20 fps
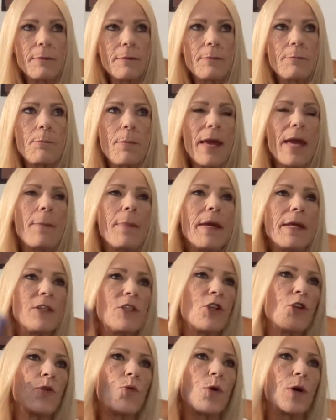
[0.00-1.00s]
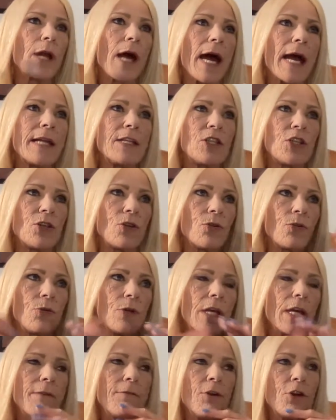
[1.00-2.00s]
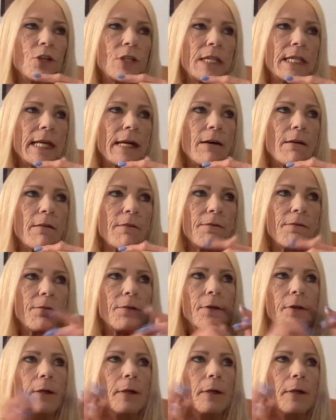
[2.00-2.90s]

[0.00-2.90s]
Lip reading: Maybe do what I do. Give yourself